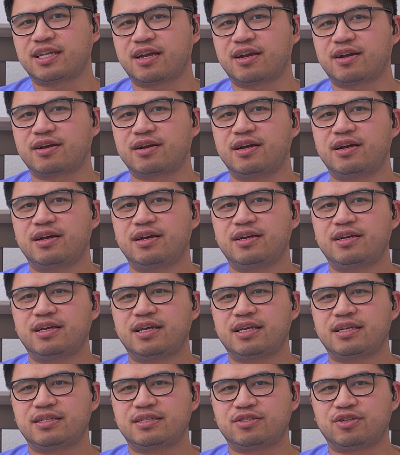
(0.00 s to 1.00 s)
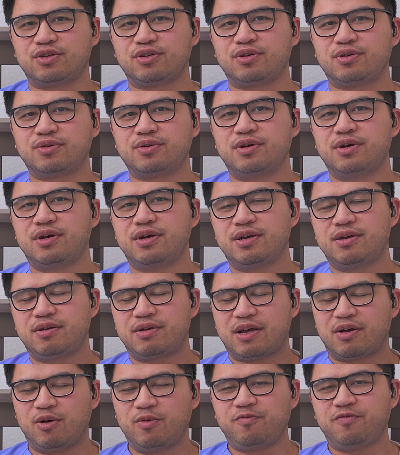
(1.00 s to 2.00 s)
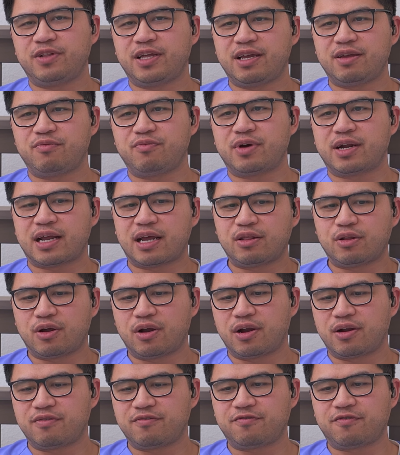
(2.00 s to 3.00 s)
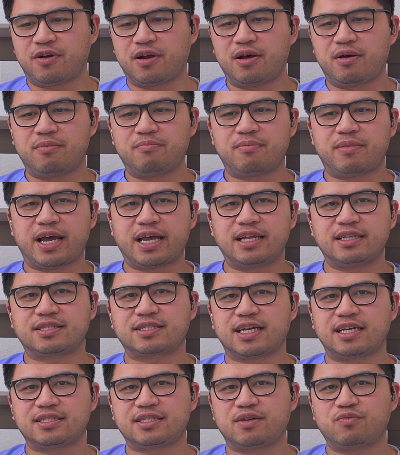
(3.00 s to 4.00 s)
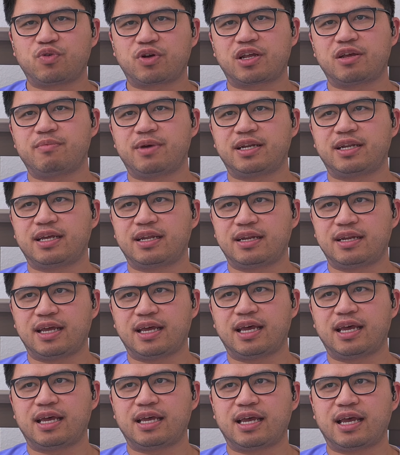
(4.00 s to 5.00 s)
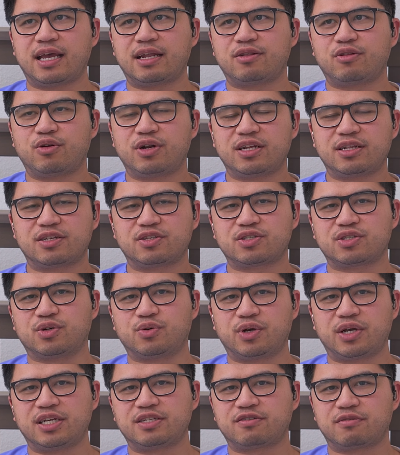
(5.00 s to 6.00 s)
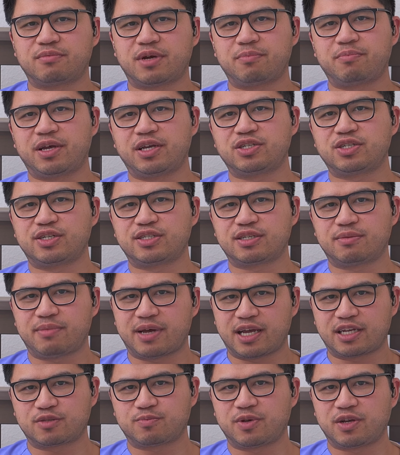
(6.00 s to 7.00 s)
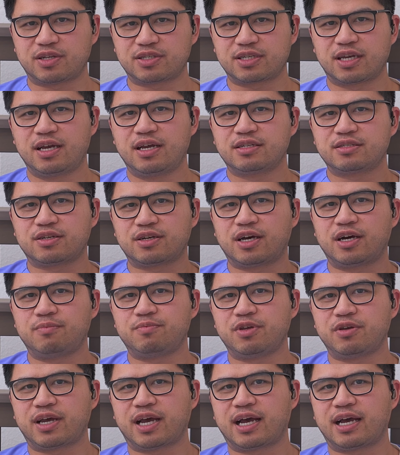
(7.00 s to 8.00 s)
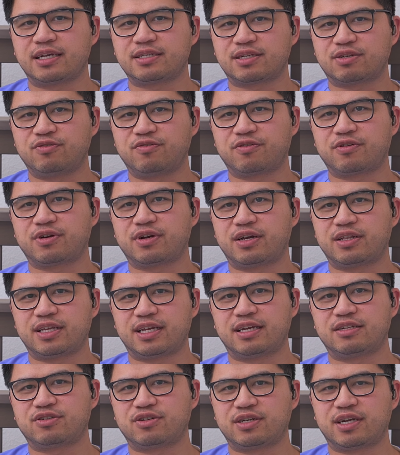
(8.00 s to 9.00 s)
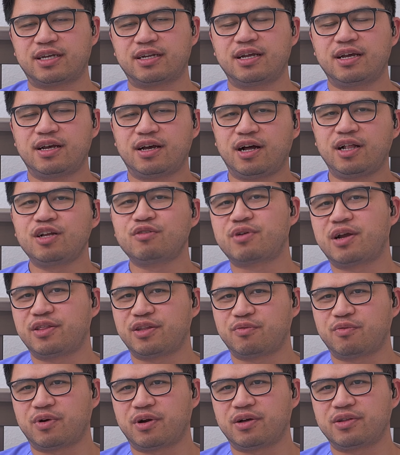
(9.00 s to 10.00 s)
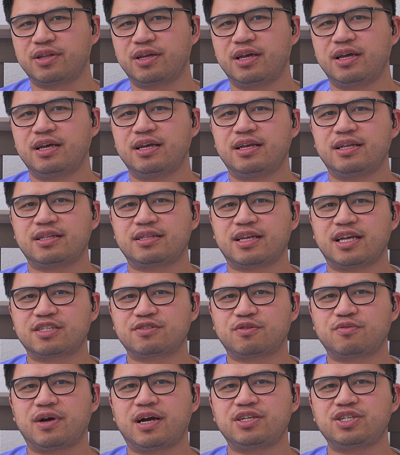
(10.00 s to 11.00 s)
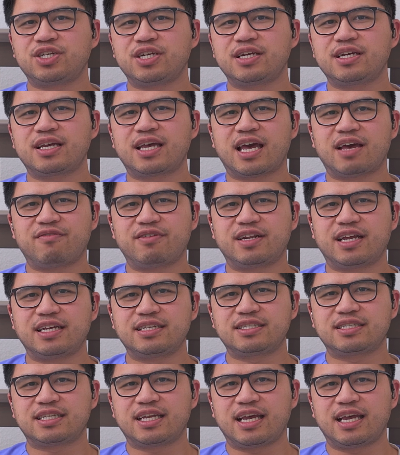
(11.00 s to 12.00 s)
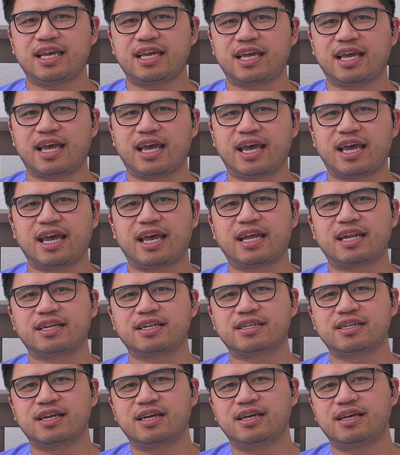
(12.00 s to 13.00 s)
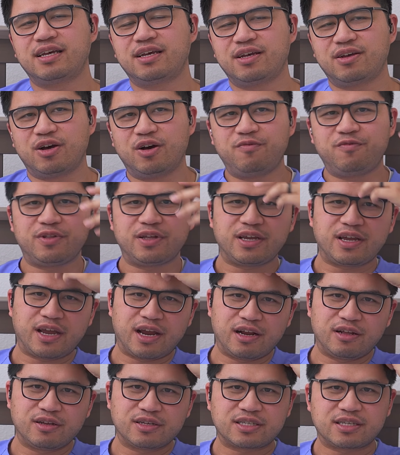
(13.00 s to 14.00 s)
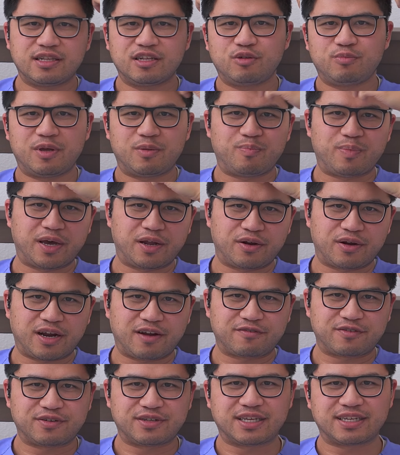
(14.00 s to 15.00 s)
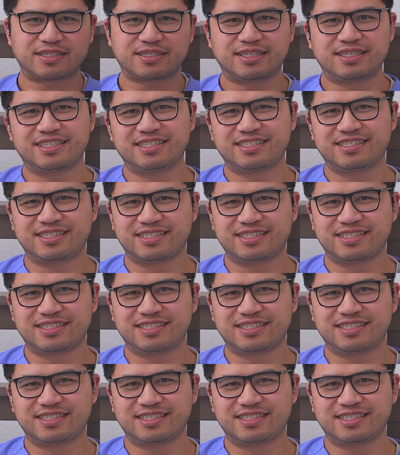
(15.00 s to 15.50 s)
there, to hopefully what I learned from my insights and in working my day-to-day -day and learning the stories from my patients and my experience to help you guys over on the internet all around the world. Thanks for watching. Have a nice day, and hopefully your hair looks a little bit better after this.